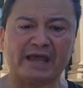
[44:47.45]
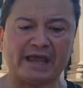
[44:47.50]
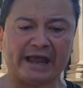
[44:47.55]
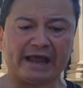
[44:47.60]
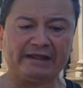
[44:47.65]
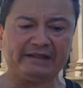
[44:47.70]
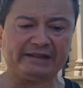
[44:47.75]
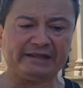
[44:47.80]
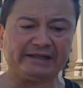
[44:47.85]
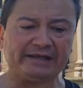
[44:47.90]

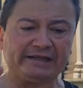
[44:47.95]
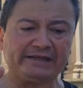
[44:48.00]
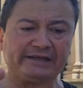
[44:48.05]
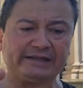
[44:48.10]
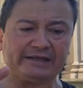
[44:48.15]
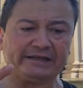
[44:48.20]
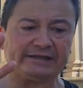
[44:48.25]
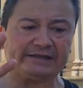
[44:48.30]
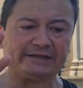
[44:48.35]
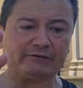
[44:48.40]
and
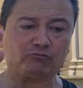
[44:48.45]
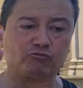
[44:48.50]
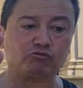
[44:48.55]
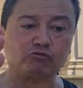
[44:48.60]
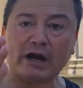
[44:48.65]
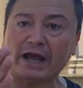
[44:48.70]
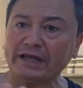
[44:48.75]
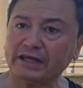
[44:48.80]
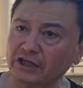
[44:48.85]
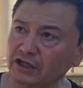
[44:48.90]
the
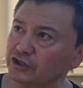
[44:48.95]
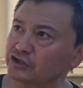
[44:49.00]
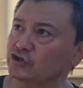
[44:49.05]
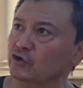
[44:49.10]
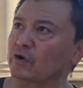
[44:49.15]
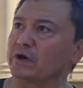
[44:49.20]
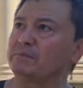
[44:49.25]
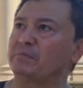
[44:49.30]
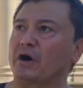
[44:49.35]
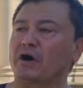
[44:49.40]

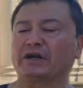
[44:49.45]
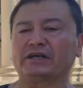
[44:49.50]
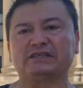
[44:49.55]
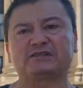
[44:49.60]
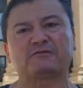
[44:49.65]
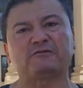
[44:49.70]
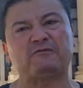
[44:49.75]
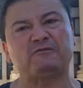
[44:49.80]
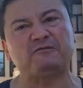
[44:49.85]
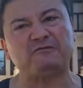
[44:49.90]
regulatory bodies
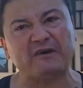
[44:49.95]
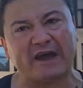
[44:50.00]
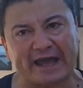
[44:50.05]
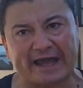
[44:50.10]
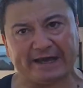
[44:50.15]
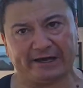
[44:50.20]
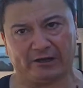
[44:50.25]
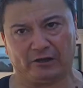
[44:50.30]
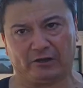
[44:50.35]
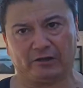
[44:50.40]

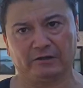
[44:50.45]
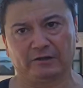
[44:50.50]
fail